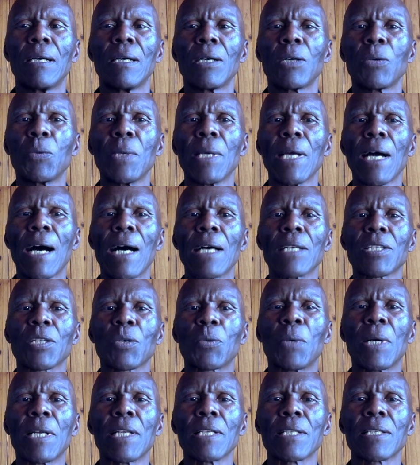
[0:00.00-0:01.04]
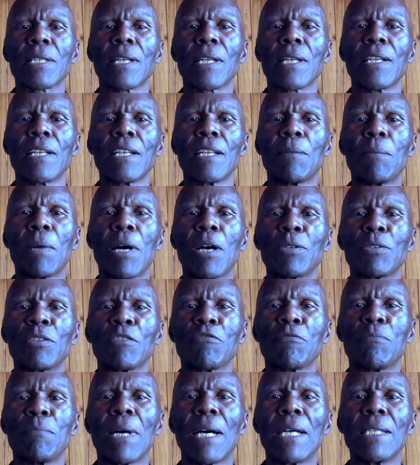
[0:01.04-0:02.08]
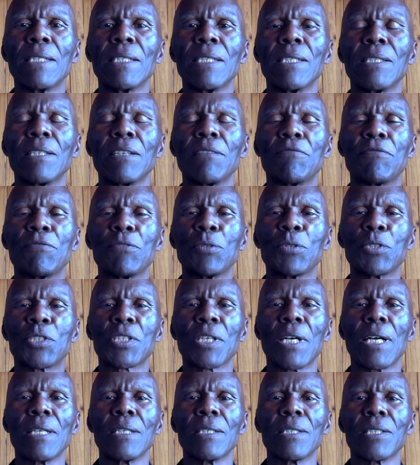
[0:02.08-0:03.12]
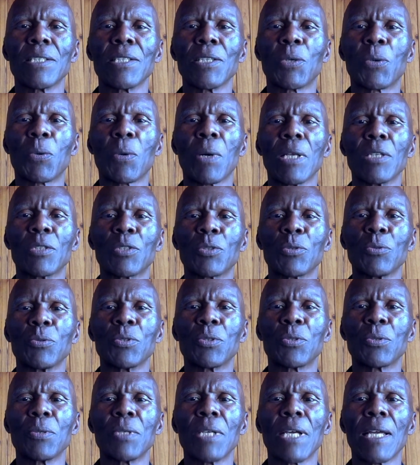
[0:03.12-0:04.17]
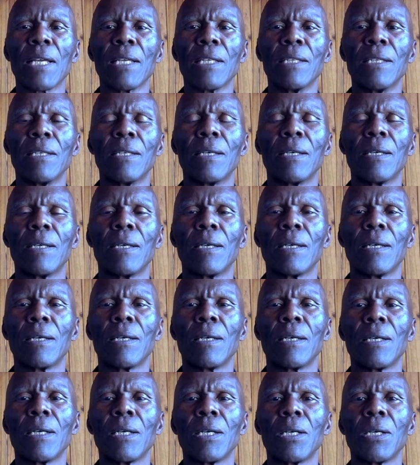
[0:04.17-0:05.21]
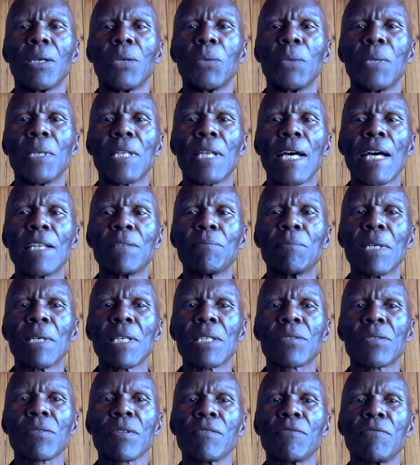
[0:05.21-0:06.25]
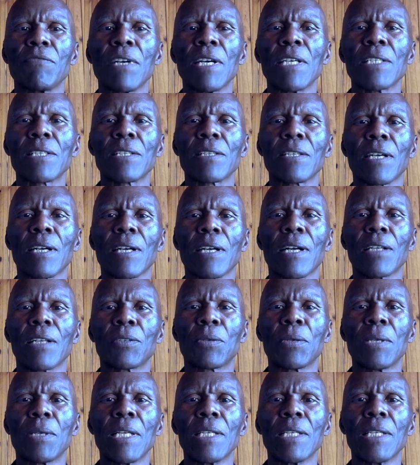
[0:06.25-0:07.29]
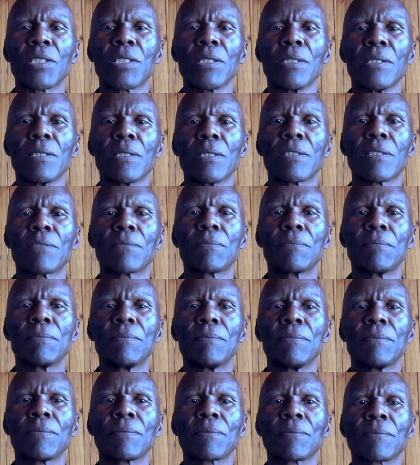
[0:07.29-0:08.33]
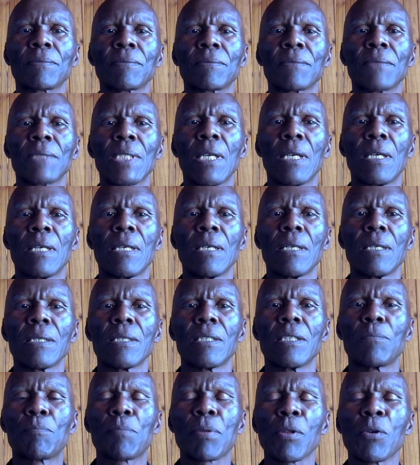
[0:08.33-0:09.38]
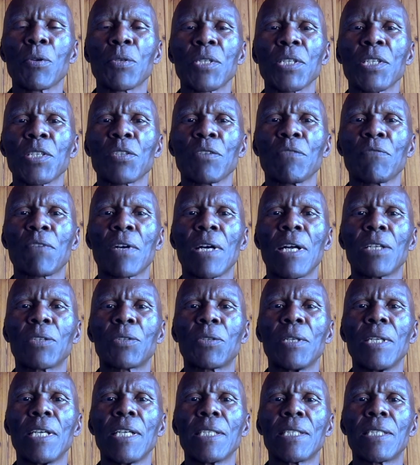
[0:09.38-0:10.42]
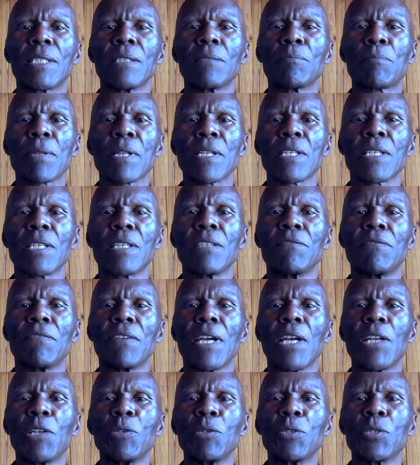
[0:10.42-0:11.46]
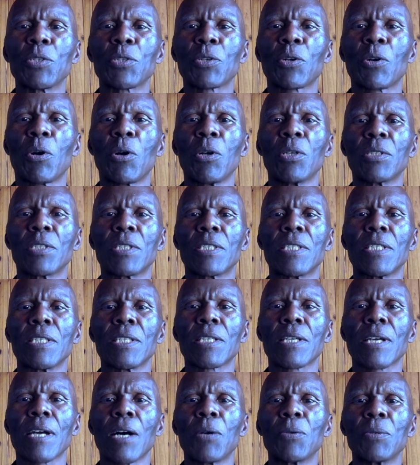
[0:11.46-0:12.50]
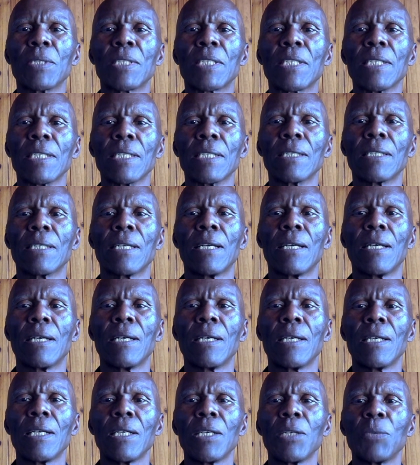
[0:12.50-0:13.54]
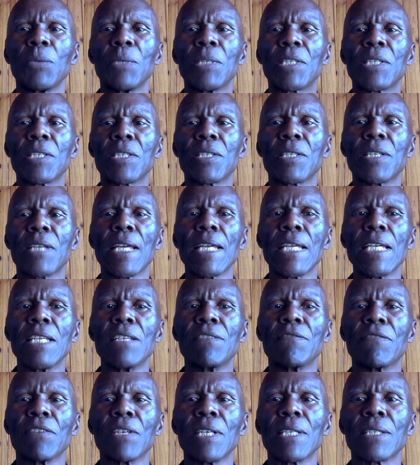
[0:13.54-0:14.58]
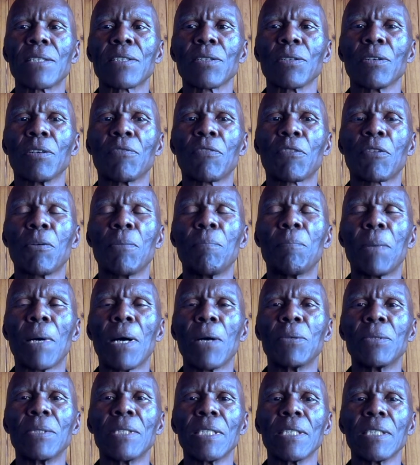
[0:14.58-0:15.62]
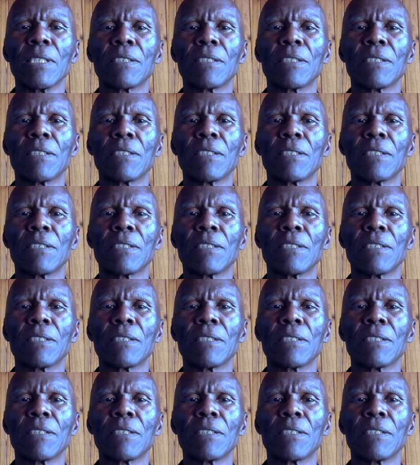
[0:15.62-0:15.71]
we ask what a certain amount of money in the future is equal to today. We then must reverse the calculations. The process of calculating present value is called discounting, which is the inverse of compounding.